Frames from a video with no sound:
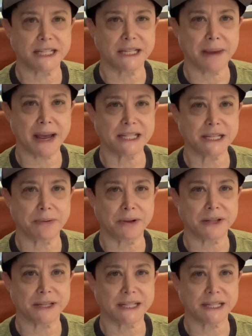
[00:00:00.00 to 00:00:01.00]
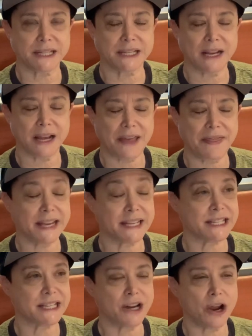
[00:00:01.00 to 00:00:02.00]
Sebastopol is, just, I think
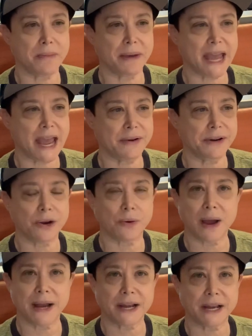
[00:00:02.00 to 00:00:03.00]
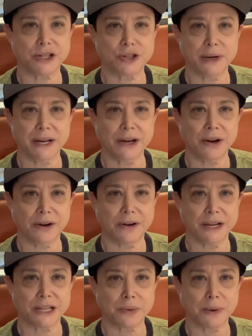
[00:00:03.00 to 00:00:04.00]
it's Sonoma County or wine country, or
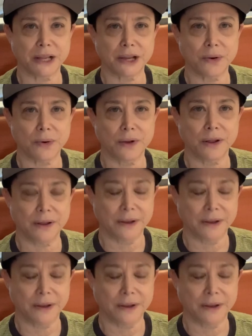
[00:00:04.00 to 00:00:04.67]
it's really cool.